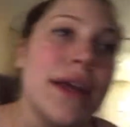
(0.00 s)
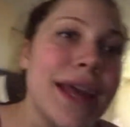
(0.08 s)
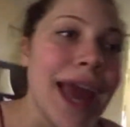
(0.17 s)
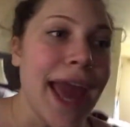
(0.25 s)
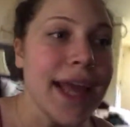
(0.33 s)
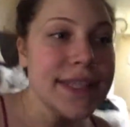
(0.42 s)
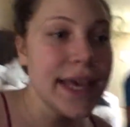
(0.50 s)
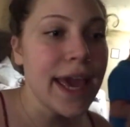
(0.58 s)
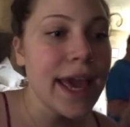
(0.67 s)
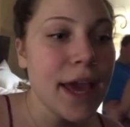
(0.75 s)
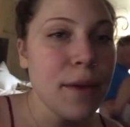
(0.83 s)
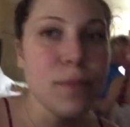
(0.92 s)
Hey,
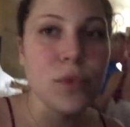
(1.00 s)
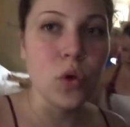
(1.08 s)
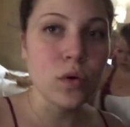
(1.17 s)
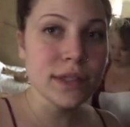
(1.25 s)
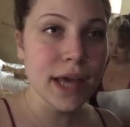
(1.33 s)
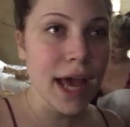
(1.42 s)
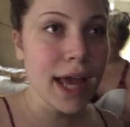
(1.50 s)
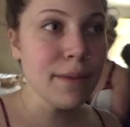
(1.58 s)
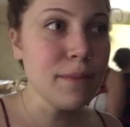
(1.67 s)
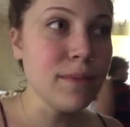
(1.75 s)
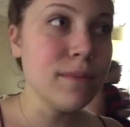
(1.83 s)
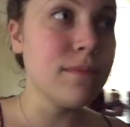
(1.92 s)
Tam. No
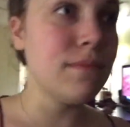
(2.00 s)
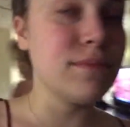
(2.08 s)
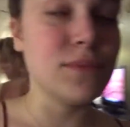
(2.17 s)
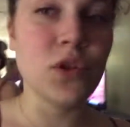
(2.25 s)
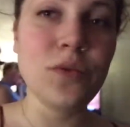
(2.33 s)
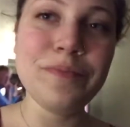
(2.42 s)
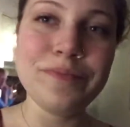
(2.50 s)
time. Hmm?